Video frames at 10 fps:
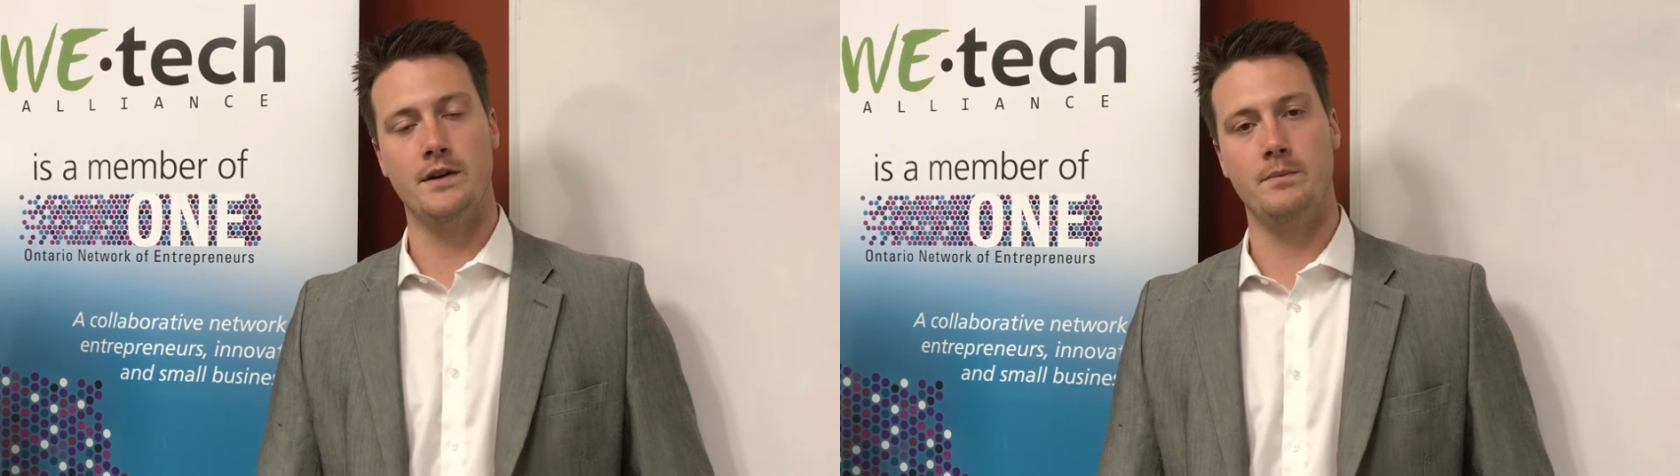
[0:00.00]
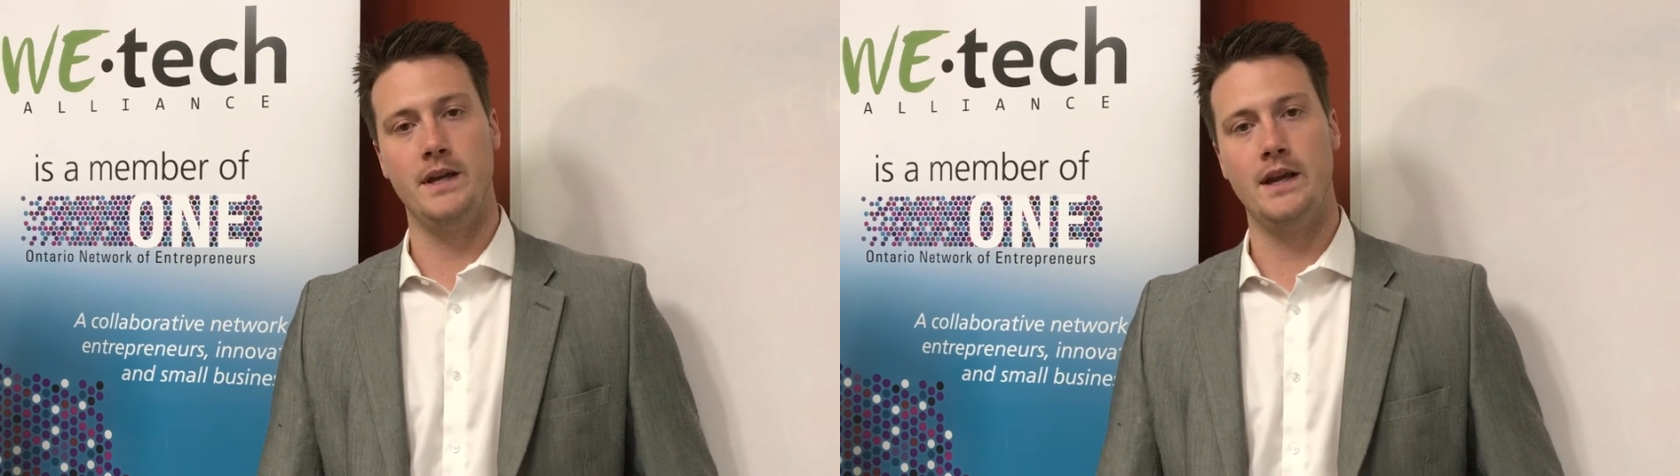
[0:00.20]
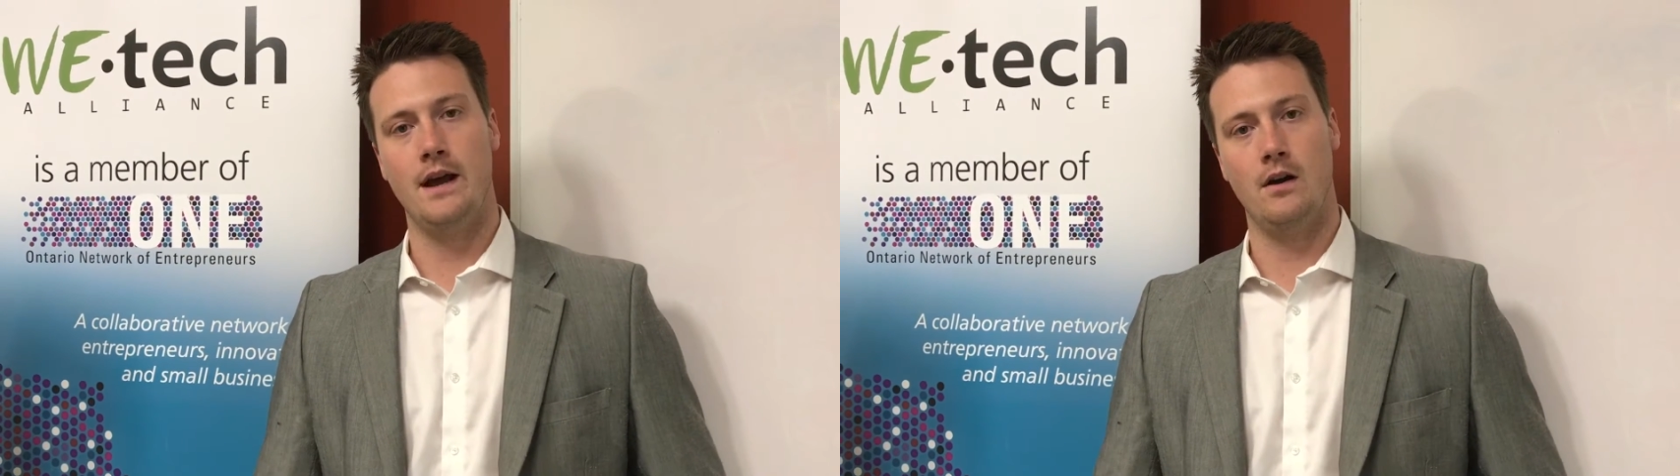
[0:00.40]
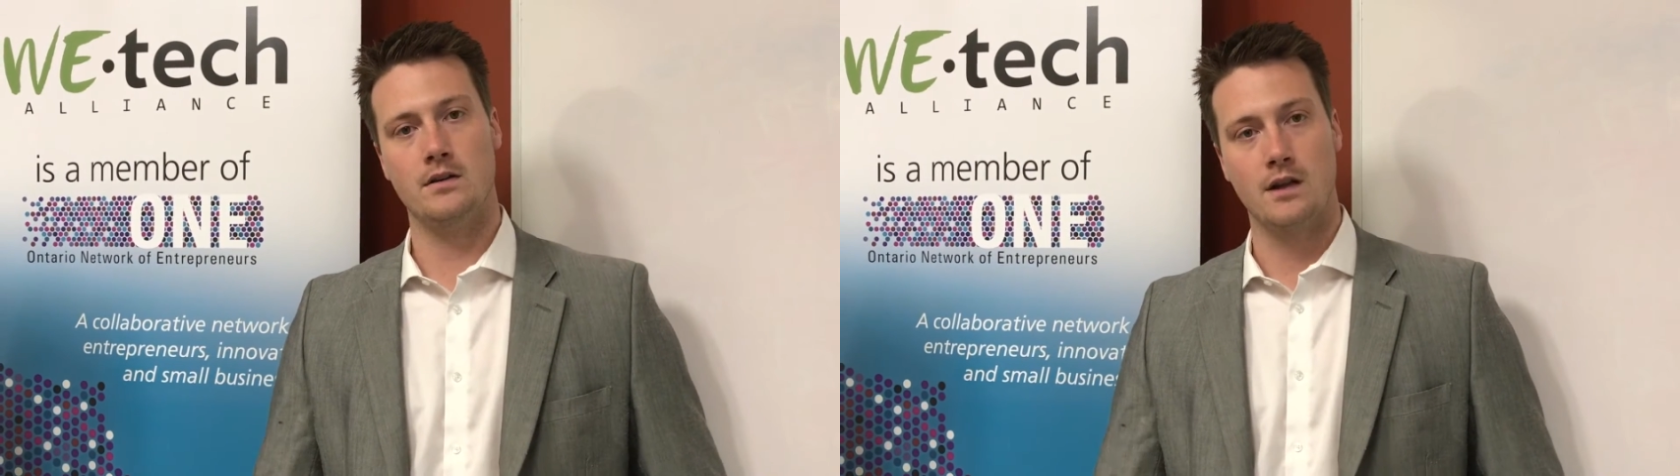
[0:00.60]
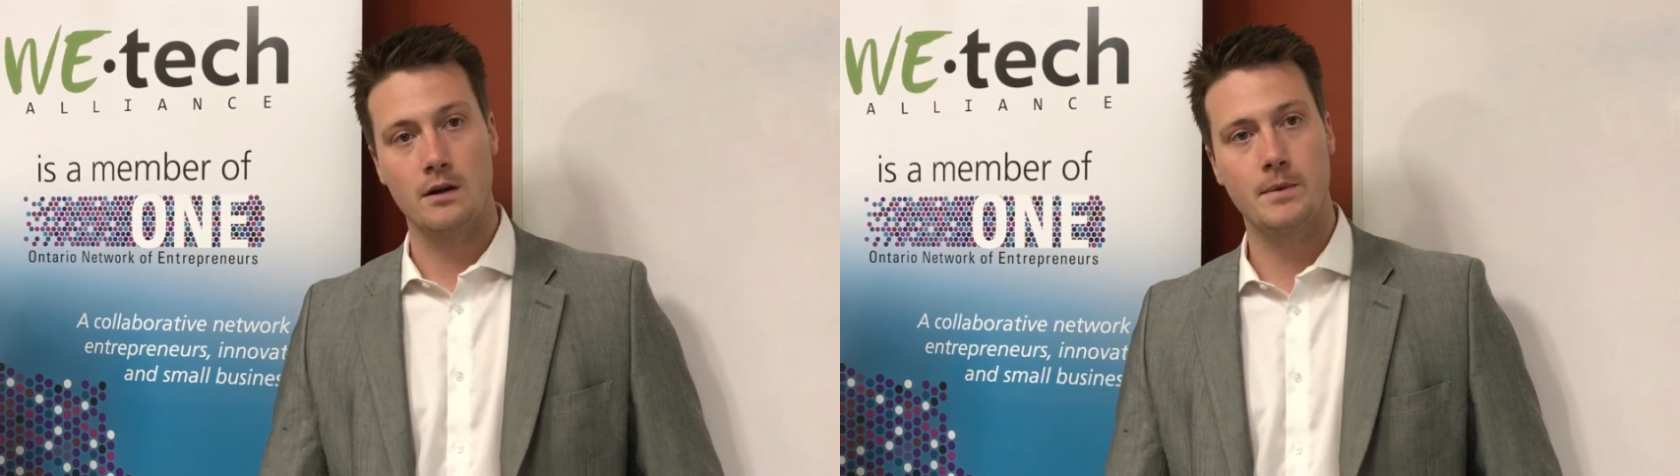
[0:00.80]
be our
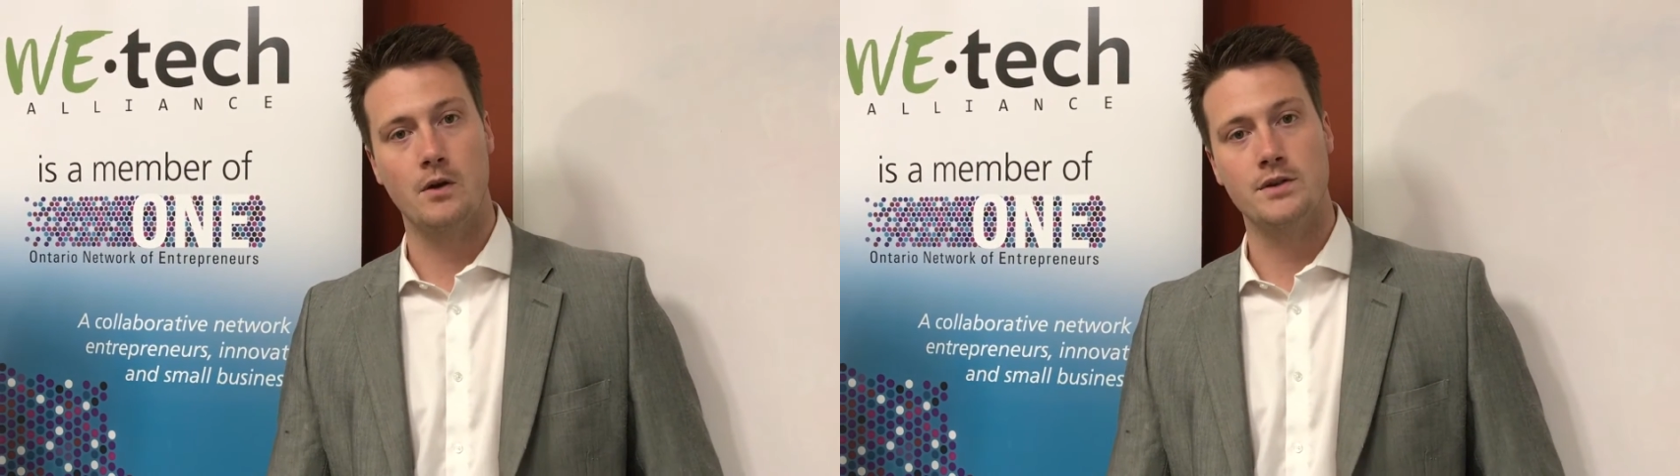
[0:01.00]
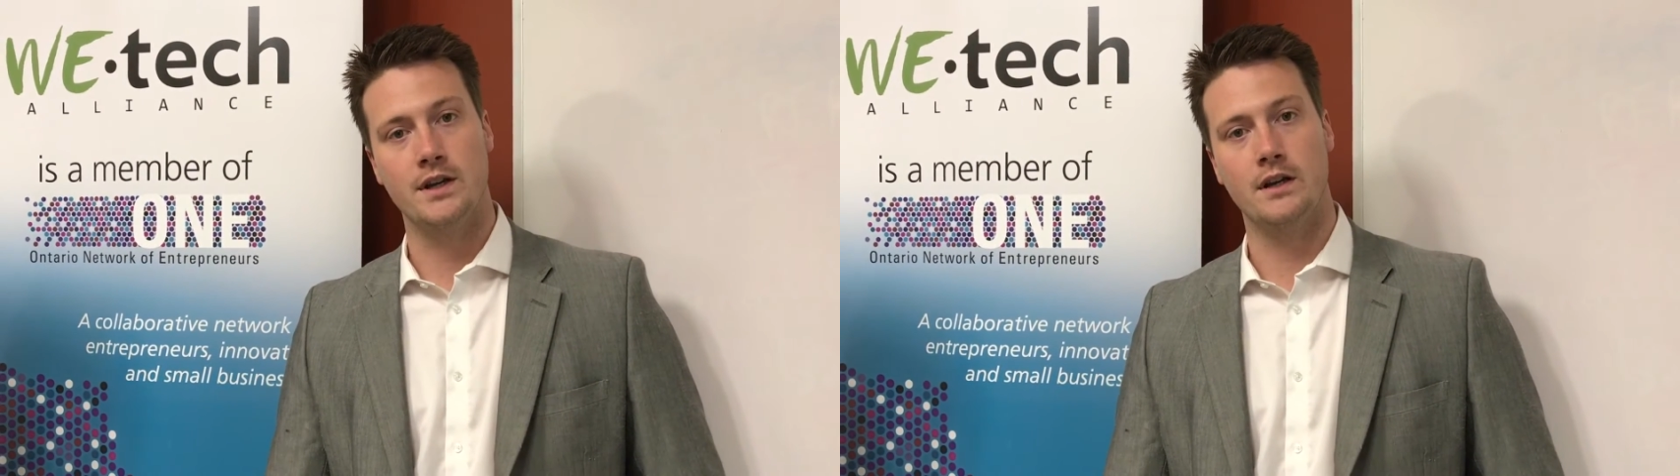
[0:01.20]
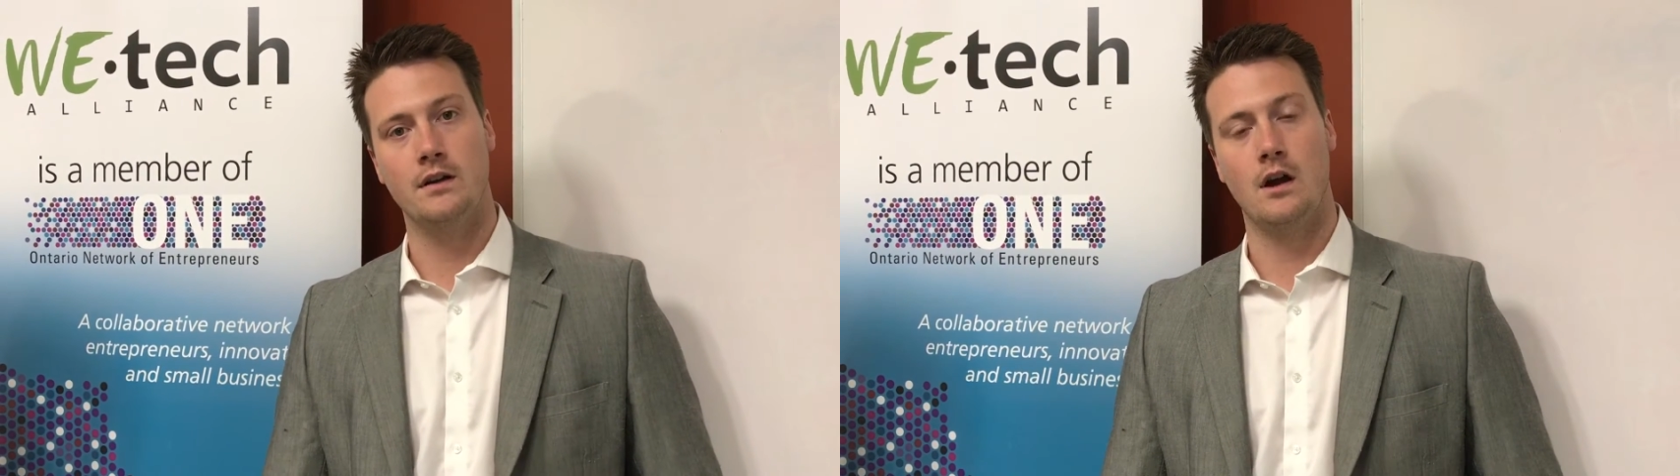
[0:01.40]
startup coaching,